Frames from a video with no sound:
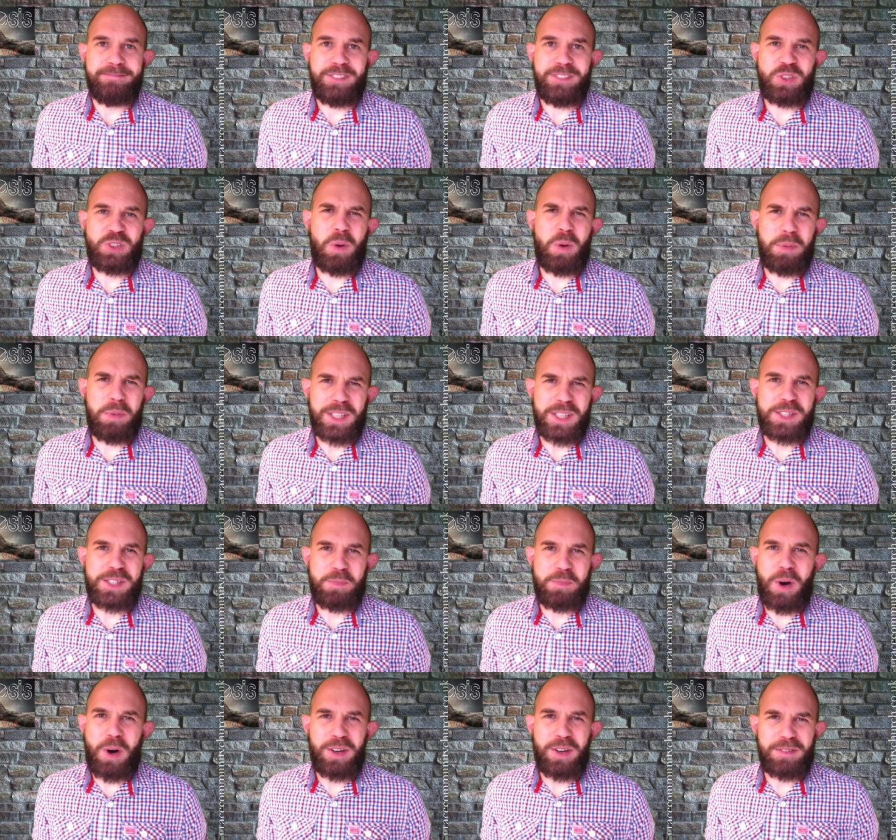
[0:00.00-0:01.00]
Squabbling's
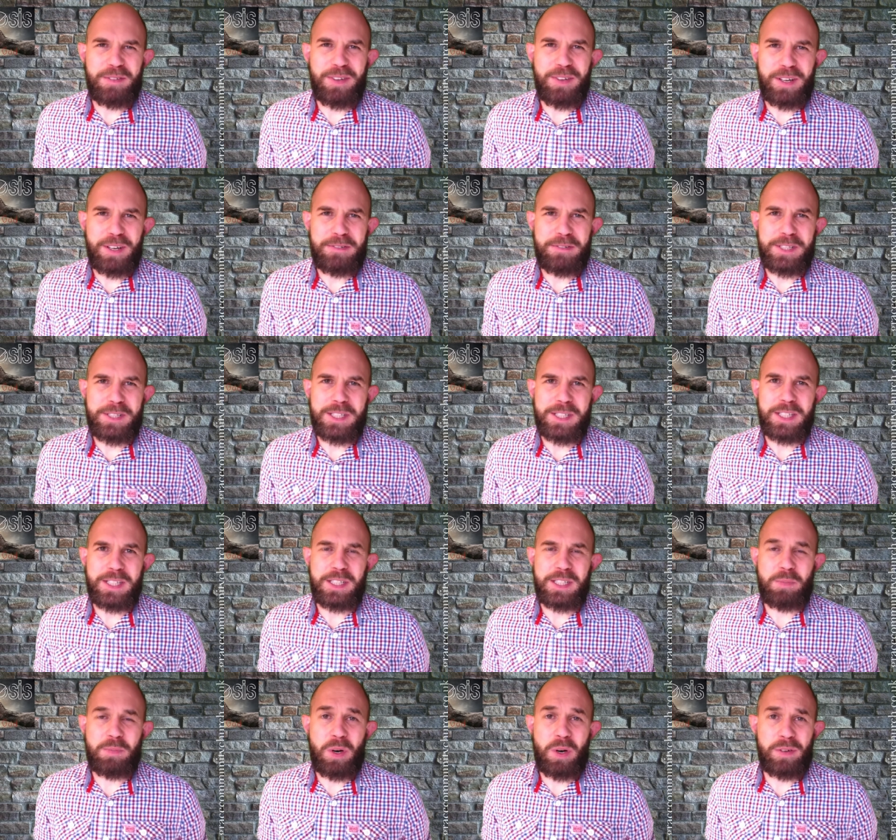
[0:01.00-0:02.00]
part of life, isn't it?
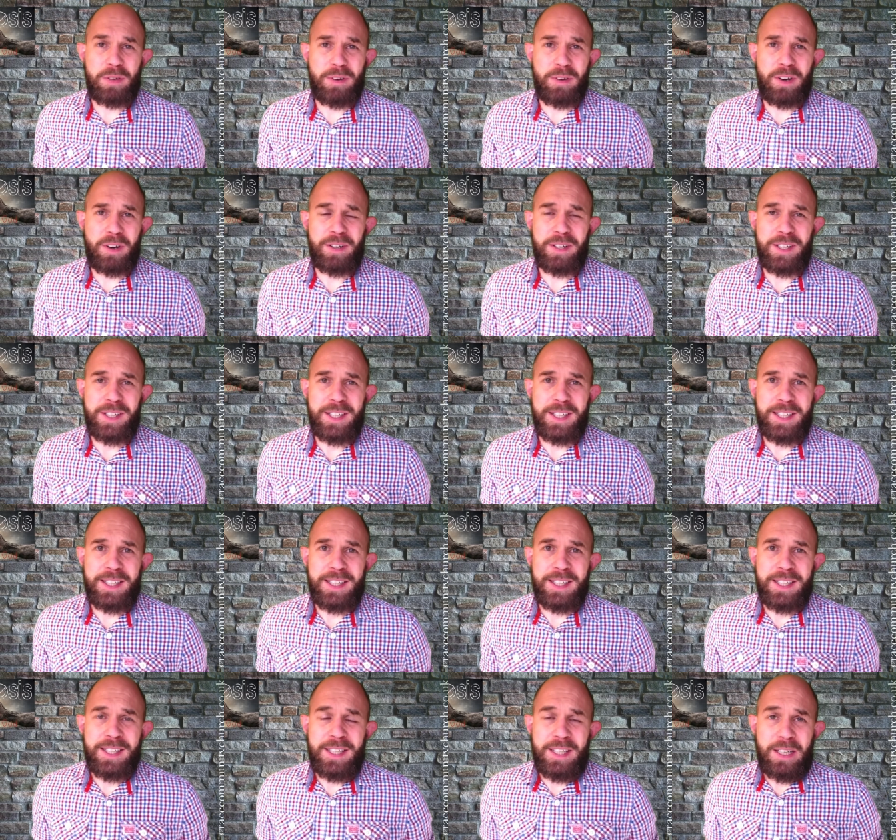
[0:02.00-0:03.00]
It's part of
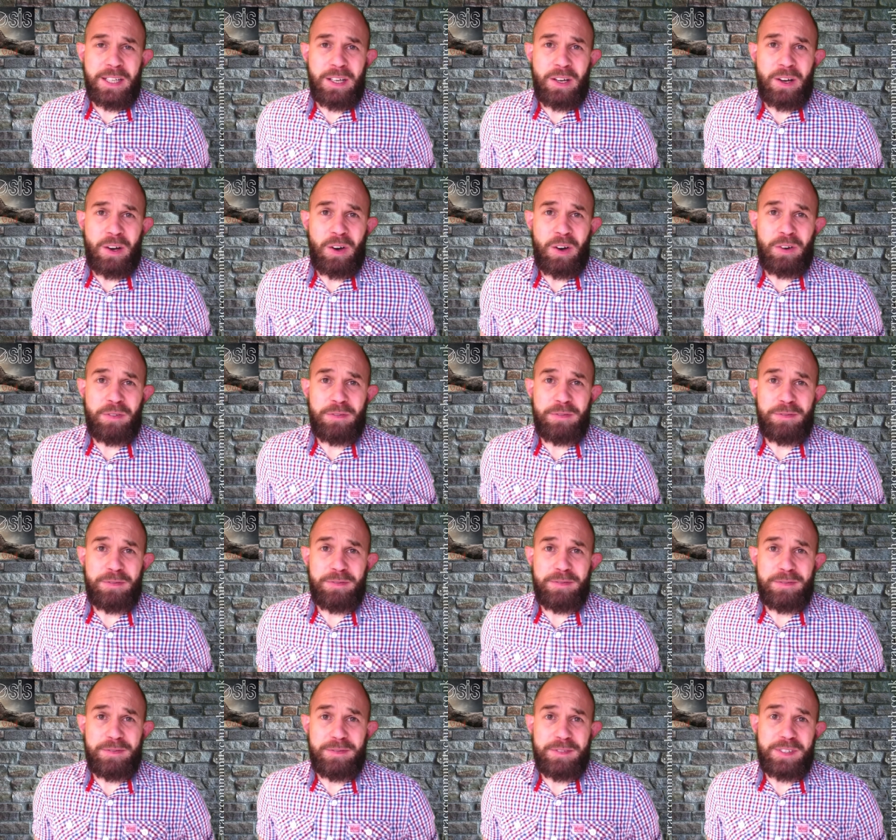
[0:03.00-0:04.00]
our
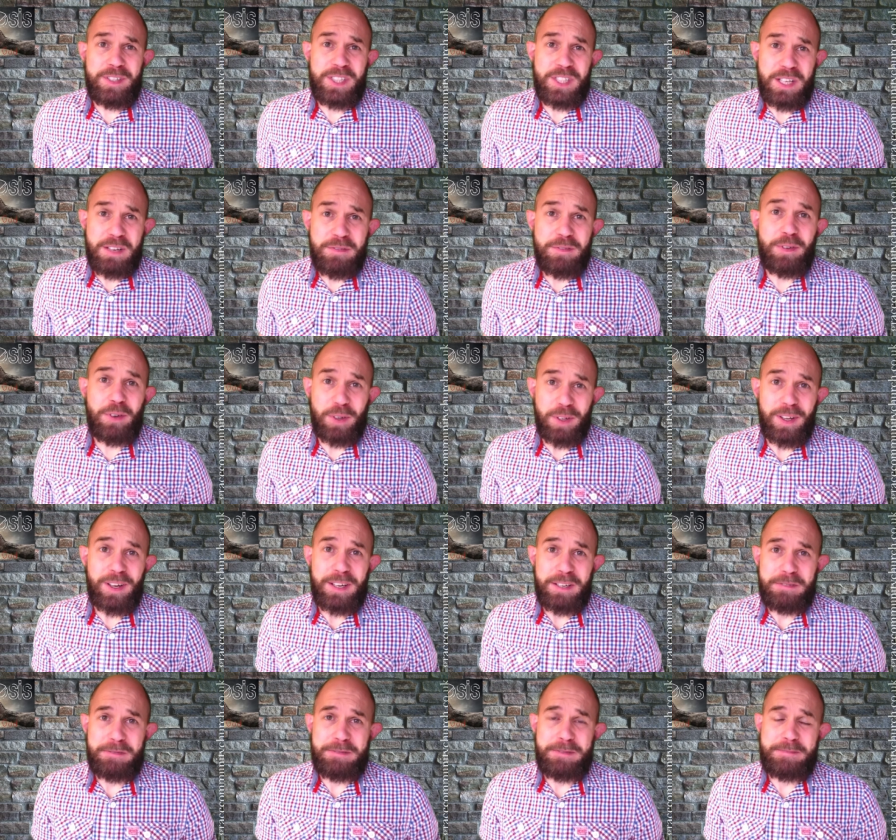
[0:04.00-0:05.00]
sinful
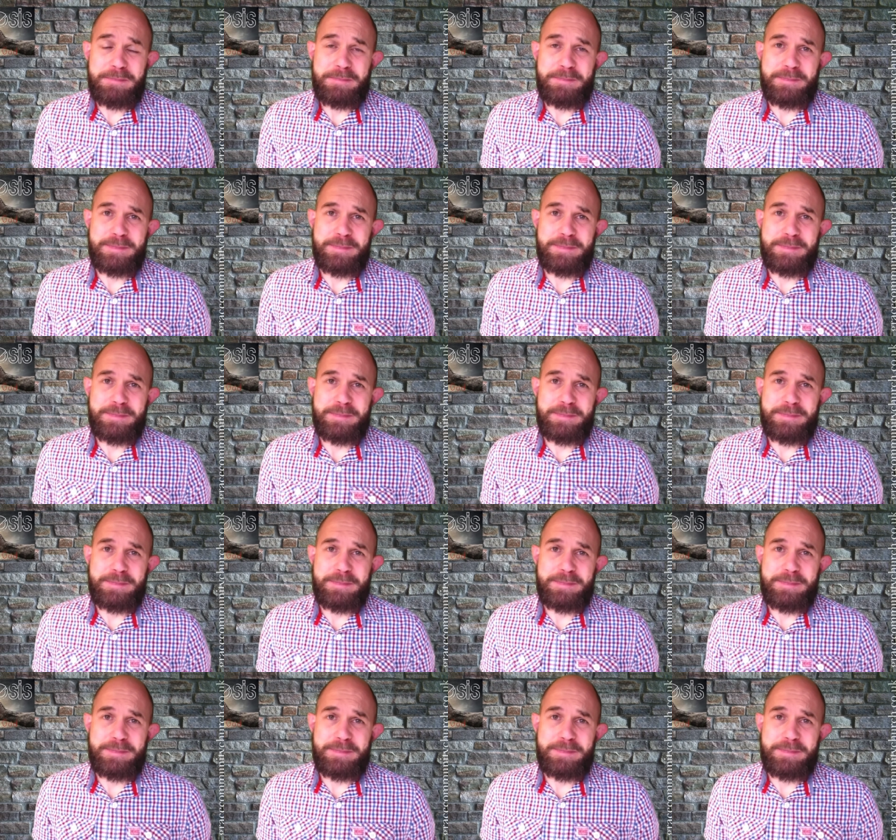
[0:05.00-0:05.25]
life.